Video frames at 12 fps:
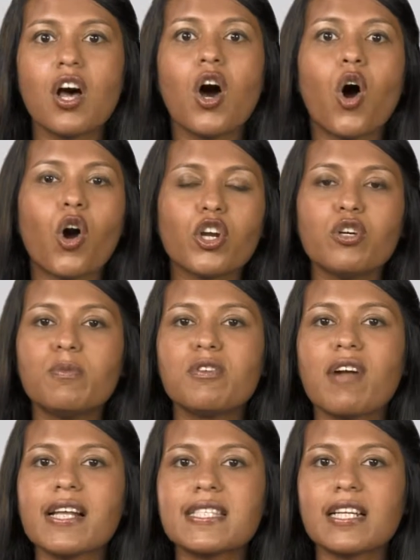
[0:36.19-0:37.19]
or human
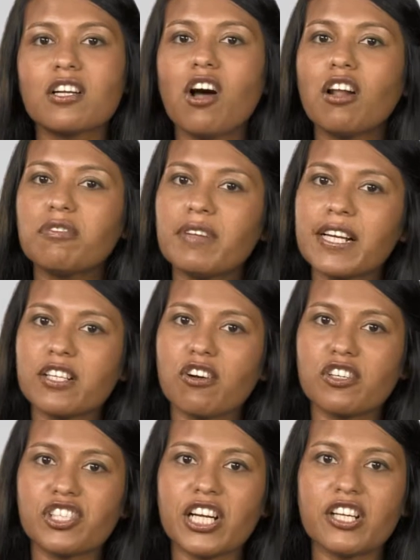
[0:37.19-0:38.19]
rights and conflict
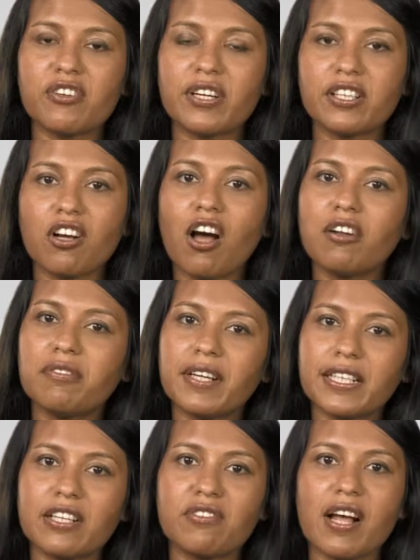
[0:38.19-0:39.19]
or gender and
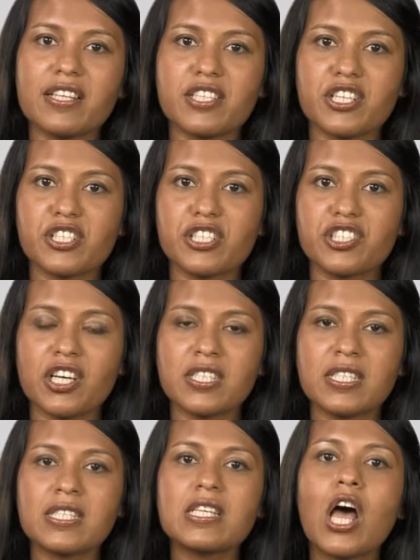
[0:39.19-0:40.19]
conflict and transitional
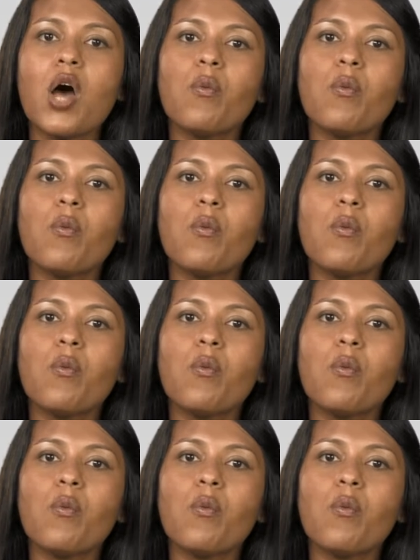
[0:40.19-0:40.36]
justice